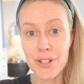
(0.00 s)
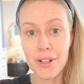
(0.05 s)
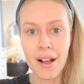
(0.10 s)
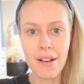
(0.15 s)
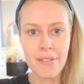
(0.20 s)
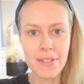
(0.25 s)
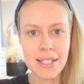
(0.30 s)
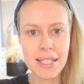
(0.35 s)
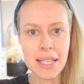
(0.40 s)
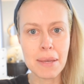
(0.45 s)

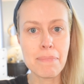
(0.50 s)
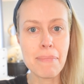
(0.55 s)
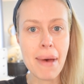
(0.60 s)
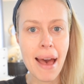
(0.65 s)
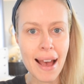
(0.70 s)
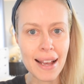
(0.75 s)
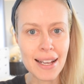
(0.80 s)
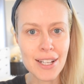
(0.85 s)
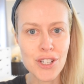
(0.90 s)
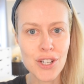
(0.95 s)
obviously,
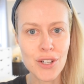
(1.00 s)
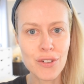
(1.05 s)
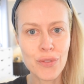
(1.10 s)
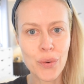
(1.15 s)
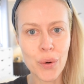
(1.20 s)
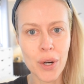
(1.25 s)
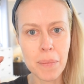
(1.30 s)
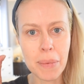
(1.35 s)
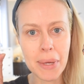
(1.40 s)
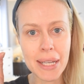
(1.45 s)
packaging
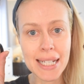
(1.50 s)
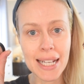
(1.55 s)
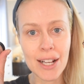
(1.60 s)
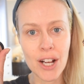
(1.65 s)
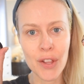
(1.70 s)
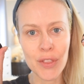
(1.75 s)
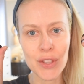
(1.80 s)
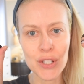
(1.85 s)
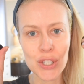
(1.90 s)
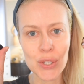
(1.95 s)
for it because I
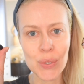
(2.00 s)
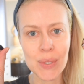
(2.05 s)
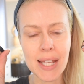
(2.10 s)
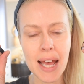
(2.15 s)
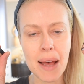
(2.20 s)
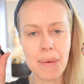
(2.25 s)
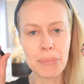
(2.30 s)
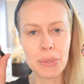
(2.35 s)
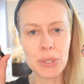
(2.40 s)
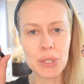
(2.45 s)
got the 2
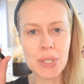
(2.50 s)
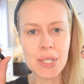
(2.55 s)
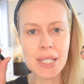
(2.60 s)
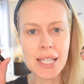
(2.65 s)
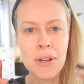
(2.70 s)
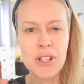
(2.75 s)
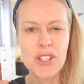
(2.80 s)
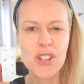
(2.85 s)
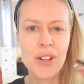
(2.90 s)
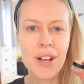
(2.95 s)
samples.
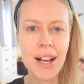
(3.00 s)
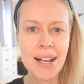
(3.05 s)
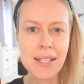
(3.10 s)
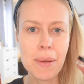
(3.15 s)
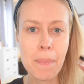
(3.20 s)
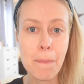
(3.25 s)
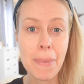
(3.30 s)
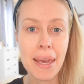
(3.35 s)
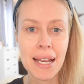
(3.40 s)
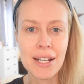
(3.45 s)
I'll show you guys a
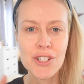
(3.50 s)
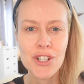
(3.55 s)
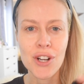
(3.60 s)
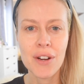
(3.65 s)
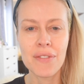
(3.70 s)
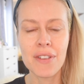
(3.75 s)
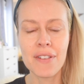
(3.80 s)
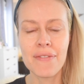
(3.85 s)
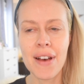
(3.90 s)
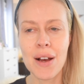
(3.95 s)
picture
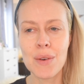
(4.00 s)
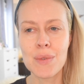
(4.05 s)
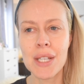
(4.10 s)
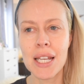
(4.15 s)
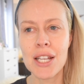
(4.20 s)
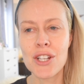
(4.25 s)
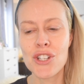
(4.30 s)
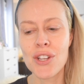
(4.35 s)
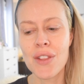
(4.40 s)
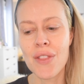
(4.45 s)
of the
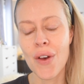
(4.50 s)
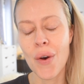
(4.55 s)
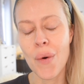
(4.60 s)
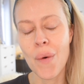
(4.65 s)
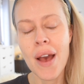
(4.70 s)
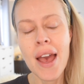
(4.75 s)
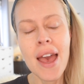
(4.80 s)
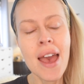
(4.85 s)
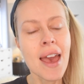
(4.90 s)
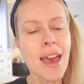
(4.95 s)
foundation though.
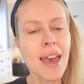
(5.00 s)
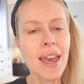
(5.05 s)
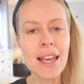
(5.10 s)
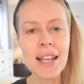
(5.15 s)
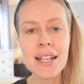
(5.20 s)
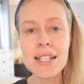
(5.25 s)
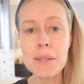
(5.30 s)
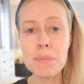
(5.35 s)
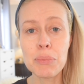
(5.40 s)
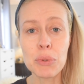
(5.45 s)
It
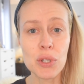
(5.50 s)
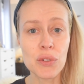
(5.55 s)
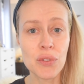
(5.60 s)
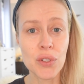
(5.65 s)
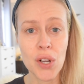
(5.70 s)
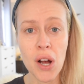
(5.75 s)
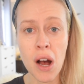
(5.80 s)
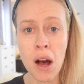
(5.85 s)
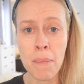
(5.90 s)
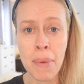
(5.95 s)
is a beautiful
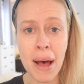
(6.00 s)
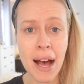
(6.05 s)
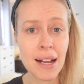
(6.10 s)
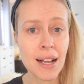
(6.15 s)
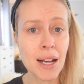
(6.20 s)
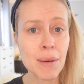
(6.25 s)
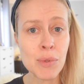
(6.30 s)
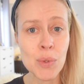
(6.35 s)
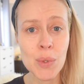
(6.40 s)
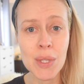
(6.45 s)
compact,
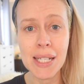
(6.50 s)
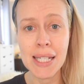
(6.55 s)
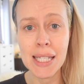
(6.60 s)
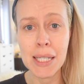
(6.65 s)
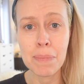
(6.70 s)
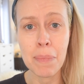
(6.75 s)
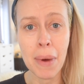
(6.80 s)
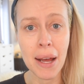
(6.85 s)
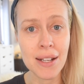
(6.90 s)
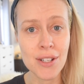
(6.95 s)
comes with a
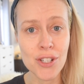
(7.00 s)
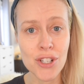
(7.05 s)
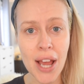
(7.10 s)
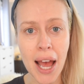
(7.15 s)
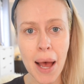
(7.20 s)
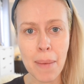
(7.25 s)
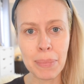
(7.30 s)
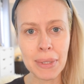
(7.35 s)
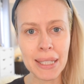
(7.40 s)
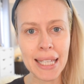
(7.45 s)
sponge
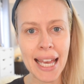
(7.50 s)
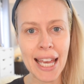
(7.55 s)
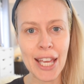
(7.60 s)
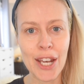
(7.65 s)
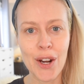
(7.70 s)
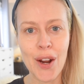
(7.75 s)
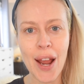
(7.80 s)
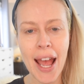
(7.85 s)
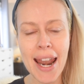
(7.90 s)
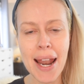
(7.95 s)

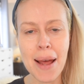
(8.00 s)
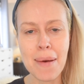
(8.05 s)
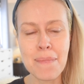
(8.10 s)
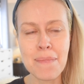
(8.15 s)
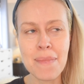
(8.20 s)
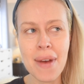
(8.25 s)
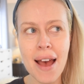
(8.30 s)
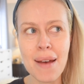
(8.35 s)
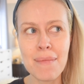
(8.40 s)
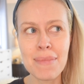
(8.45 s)
applicator,
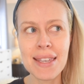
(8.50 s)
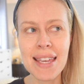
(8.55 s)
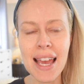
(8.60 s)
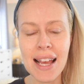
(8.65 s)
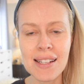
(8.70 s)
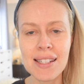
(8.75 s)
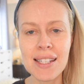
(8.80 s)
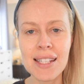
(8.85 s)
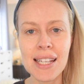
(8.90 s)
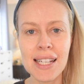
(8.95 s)
and I'm
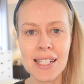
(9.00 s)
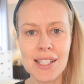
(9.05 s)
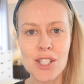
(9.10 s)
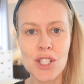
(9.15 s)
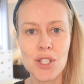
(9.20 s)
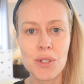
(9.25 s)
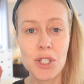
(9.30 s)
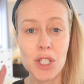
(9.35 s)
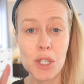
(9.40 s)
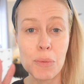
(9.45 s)
guessing
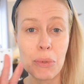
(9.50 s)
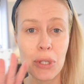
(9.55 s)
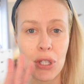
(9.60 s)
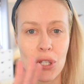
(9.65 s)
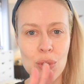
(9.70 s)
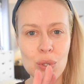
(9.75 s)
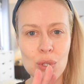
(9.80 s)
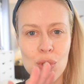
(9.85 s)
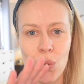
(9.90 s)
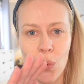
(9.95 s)
it's to be
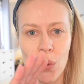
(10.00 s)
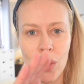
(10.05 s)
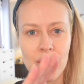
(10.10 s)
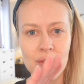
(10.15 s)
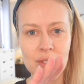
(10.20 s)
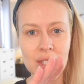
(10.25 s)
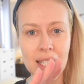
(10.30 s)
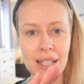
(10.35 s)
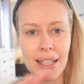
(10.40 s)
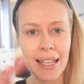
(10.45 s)
used sort
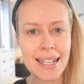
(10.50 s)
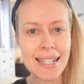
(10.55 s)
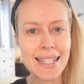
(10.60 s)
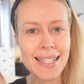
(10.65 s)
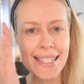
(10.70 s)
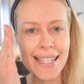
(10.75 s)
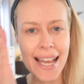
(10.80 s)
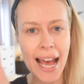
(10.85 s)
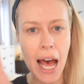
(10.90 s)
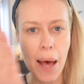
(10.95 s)
of to like
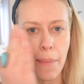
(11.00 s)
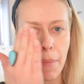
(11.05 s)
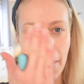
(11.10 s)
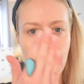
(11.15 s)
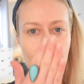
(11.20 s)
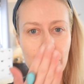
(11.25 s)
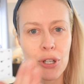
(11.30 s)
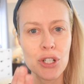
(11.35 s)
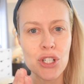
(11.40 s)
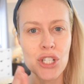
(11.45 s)
dab
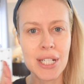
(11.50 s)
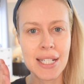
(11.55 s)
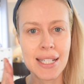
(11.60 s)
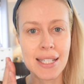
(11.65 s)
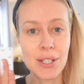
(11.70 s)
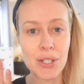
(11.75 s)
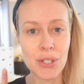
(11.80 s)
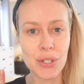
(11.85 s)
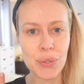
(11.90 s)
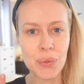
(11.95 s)
and push
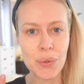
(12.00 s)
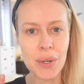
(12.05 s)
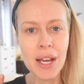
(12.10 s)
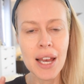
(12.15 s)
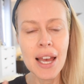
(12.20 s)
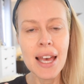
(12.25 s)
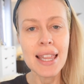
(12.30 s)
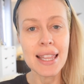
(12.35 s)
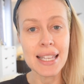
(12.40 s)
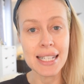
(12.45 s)
into
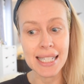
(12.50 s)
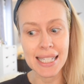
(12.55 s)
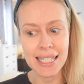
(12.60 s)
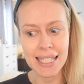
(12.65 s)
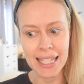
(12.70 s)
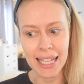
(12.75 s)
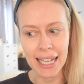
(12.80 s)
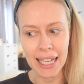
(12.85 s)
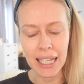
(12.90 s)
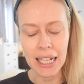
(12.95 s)
the
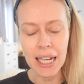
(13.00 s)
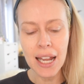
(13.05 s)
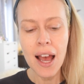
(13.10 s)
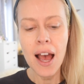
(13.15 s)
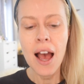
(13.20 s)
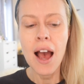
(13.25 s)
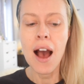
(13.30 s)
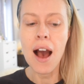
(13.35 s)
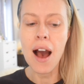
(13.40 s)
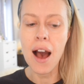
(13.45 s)
skin.
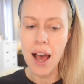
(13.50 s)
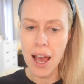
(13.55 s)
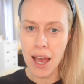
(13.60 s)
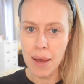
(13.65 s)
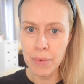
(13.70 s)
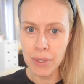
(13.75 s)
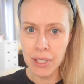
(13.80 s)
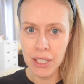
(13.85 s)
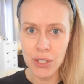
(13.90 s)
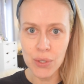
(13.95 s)
I
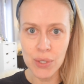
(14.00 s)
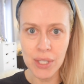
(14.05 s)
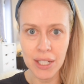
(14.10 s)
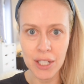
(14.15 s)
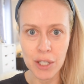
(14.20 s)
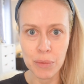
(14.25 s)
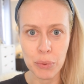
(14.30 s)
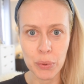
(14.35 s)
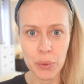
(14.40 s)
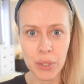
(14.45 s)
am going to use a
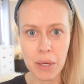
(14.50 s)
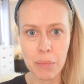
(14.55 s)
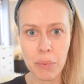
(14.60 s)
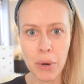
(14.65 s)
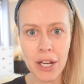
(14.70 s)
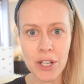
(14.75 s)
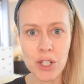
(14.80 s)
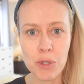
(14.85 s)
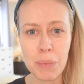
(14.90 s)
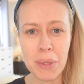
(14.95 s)
kabuki
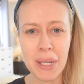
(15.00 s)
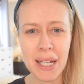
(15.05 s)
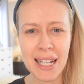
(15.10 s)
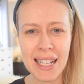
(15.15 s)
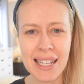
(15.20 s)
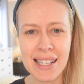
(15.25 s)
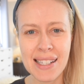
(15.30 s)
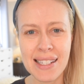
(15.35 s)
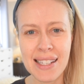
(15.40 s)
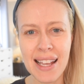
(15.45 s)
brush
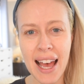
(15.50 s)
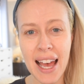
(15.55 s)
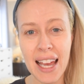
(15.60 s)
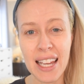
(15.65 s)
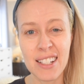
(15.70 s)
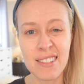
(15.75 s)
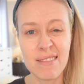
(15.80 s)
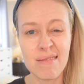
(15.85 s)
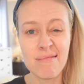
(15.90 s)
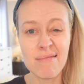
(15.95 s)
because
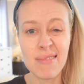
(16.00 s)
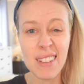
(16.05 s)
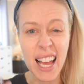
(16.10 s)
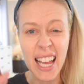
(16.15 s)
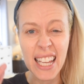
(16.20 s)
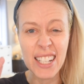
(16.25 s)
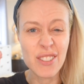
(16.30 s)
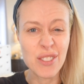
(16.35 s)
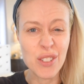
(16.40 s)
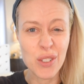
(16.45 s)
I
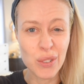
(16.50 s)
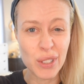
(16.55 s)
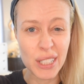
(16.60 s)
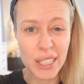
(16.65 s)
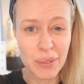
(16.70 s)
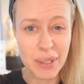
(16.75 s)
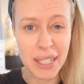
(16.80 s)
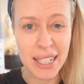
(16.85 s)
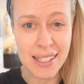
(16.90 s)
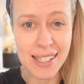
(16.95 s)
don't know really
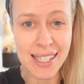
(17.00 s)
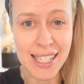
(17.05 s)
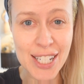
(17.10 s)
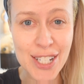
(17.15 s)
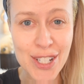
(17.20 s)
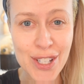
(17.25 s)
what else to